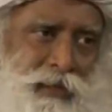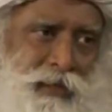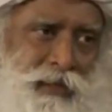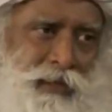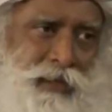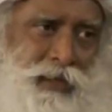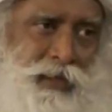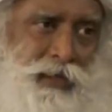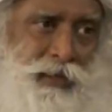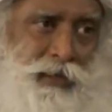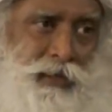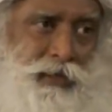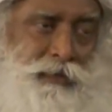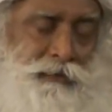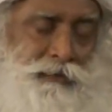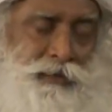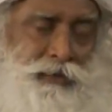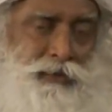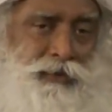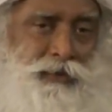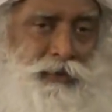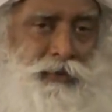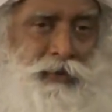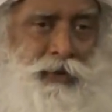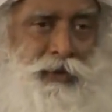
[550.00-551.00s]
It gives
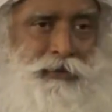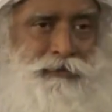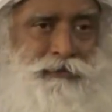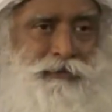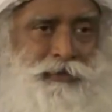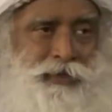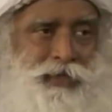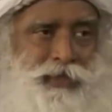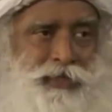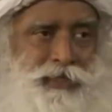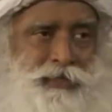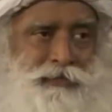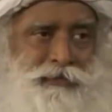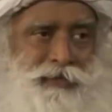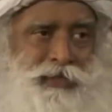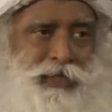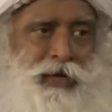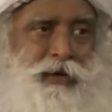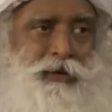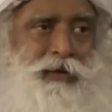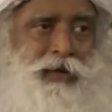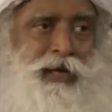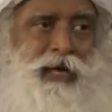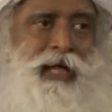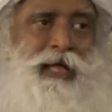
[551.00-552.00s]
you confidence
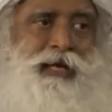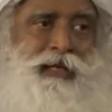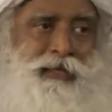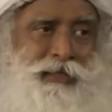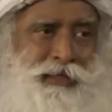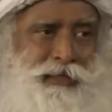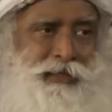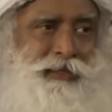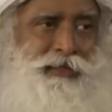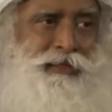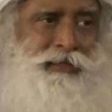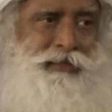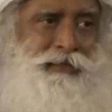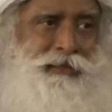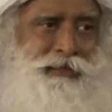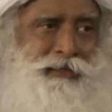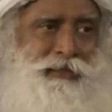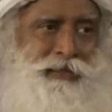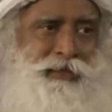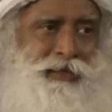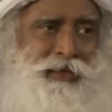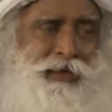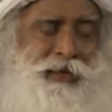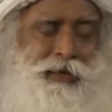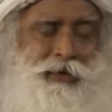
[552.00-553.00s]
without clarity.
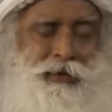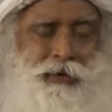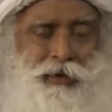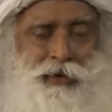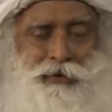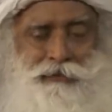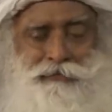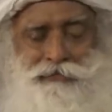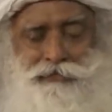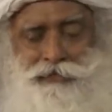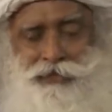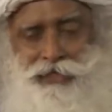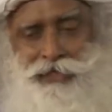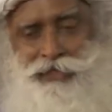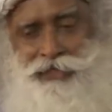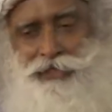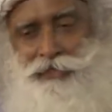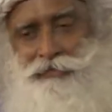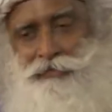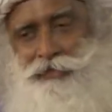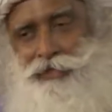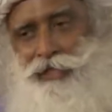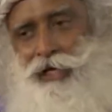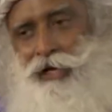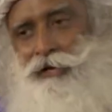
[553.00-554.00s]
Confidence
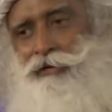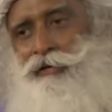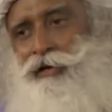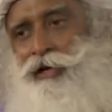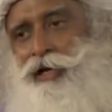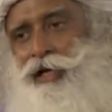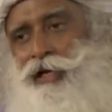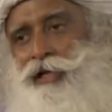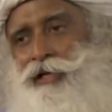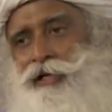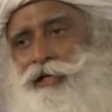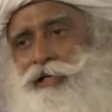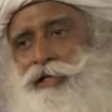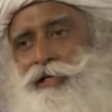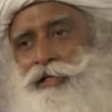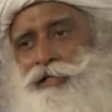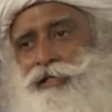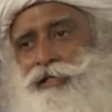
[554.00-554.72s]
without clarity is